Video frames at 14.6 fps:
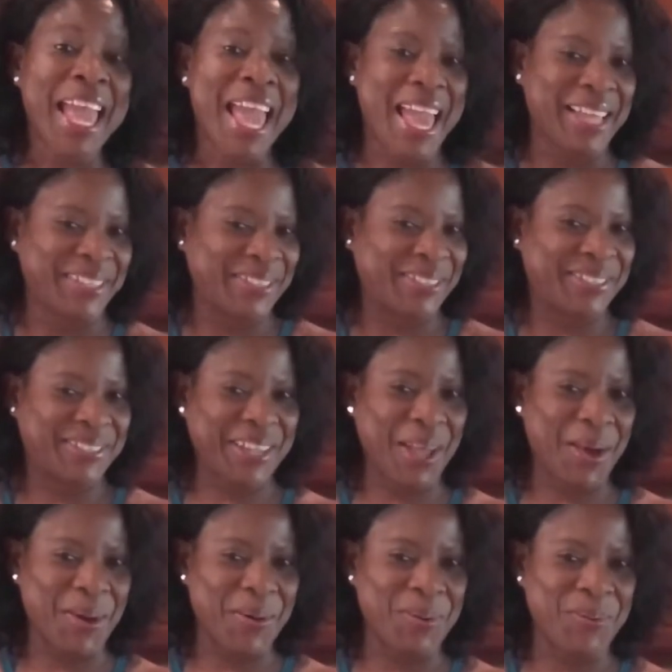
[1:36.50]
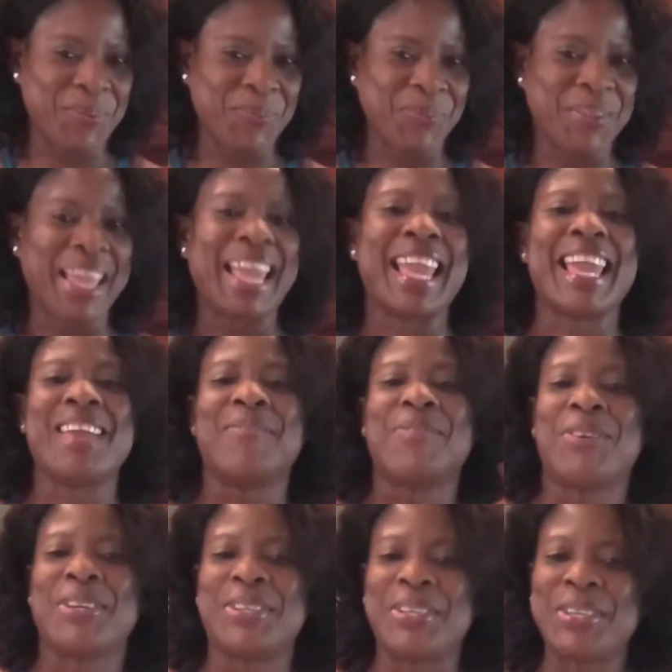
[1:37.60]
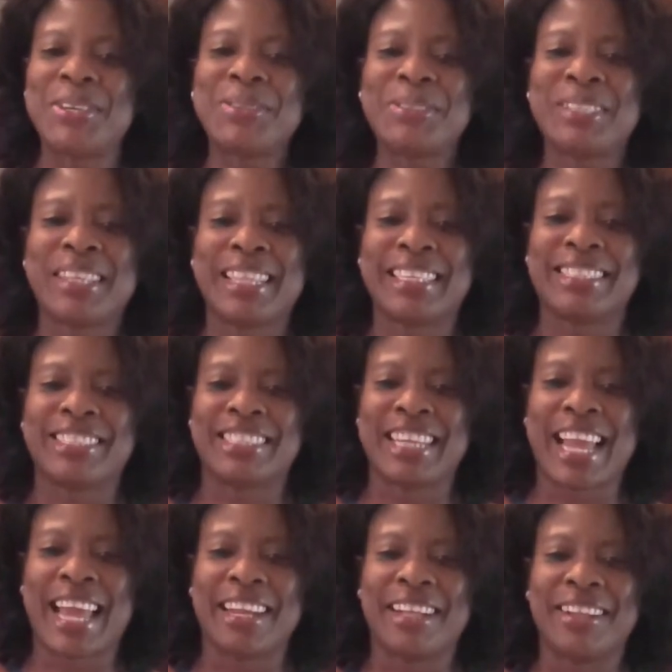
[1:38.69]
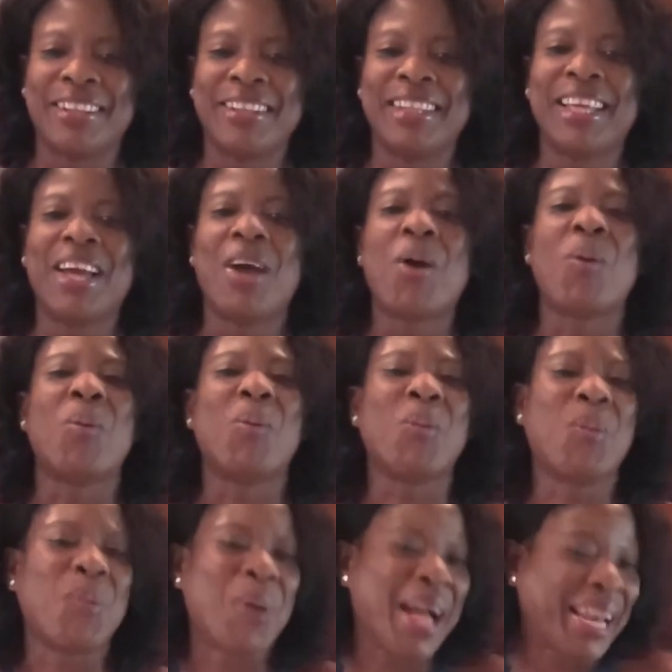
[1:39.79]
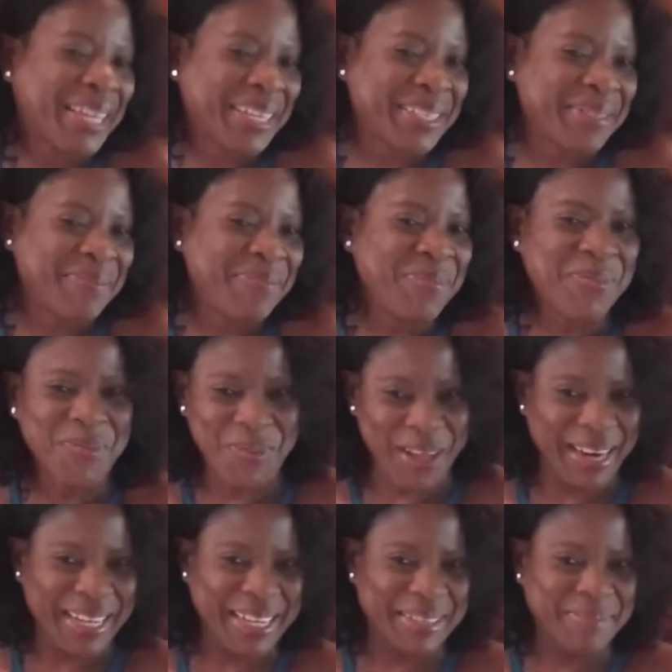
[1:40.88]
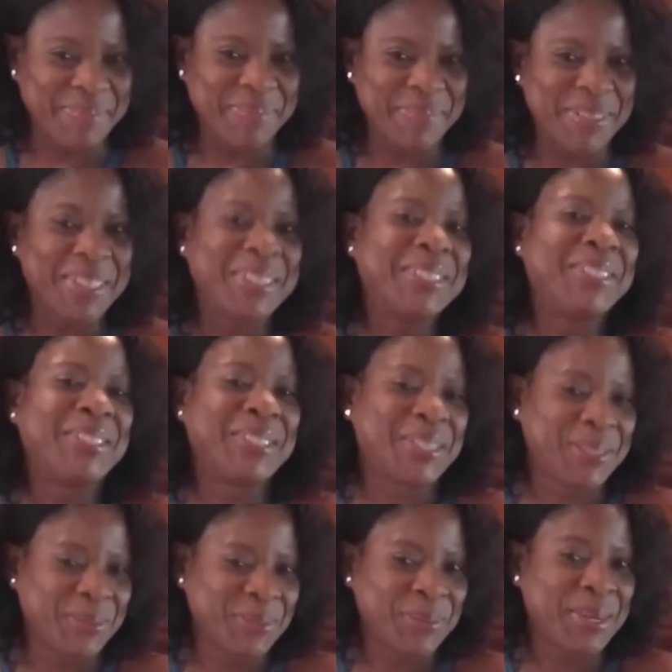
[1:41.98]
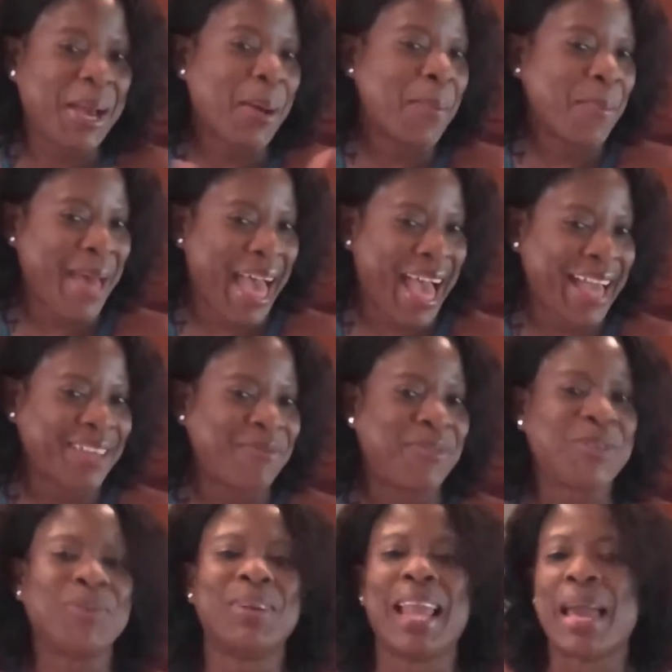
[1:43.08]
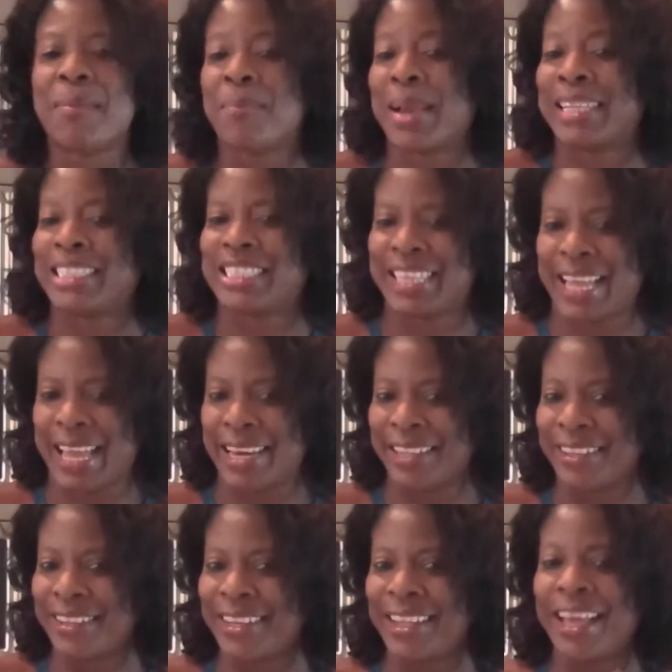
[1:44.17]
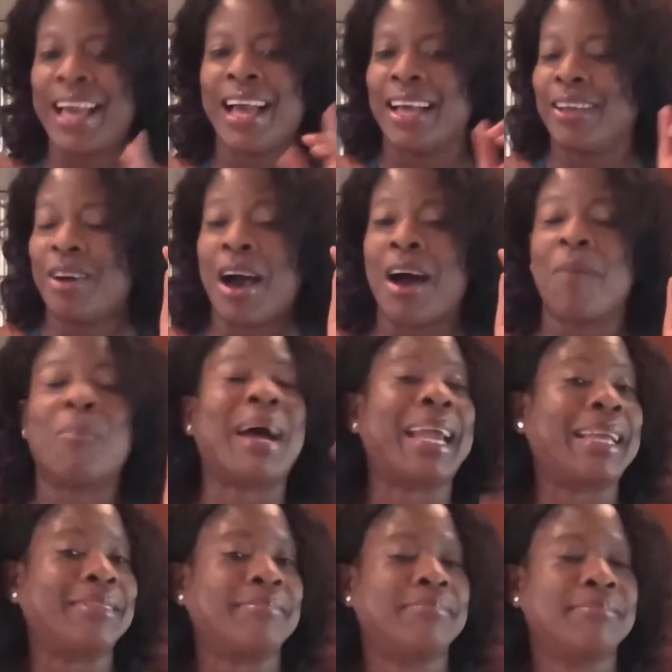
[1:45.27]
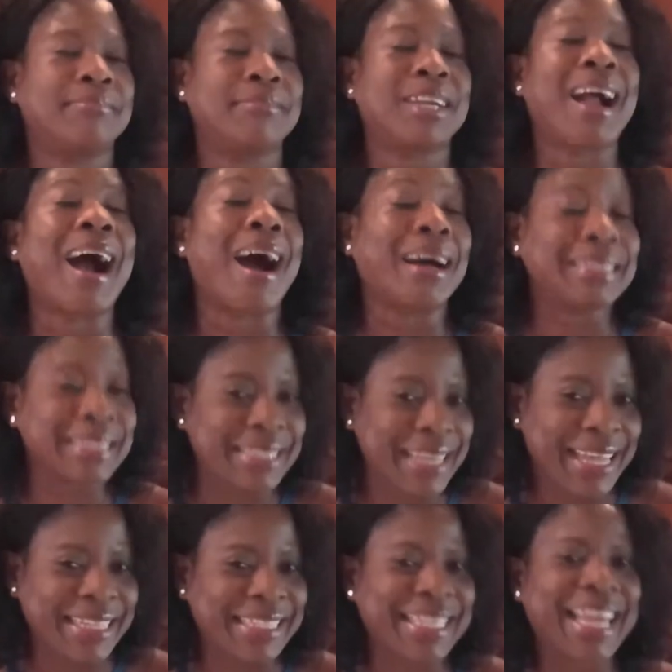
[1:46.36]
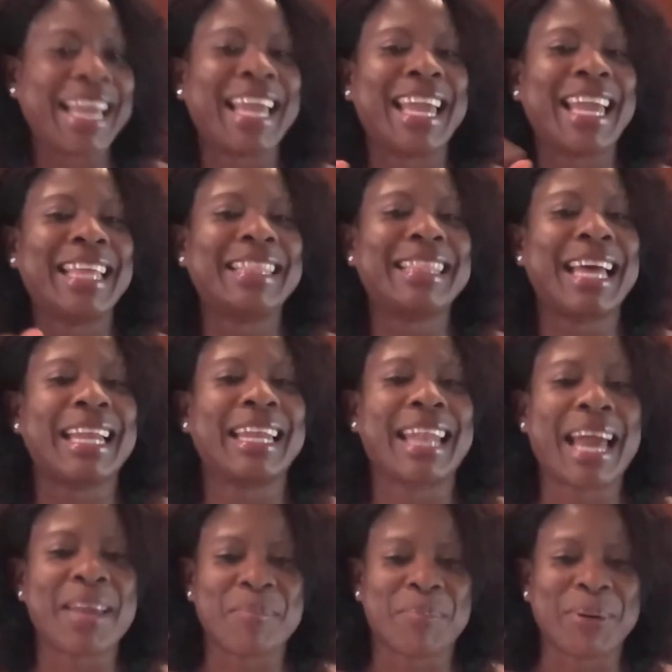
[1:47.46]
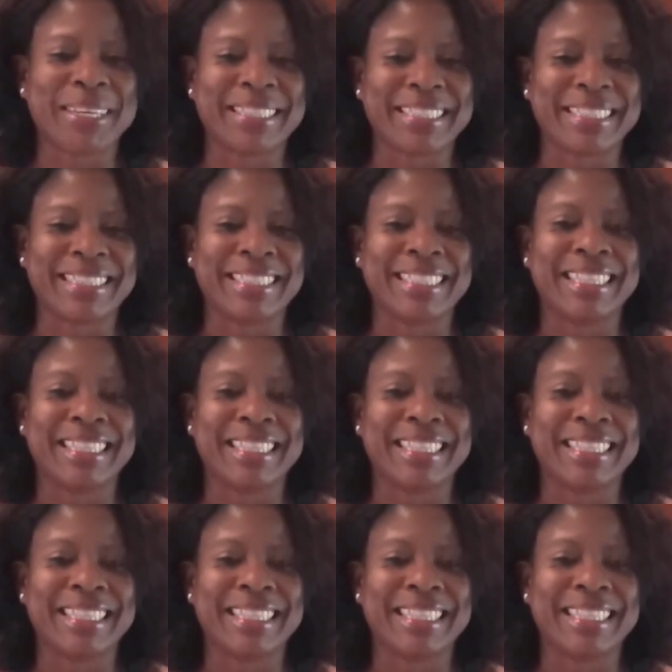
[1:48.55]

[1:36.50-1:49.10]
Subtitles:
And so, if you're new to this channel, welcome. Do come back. If you like my channel, my content, hit that like button.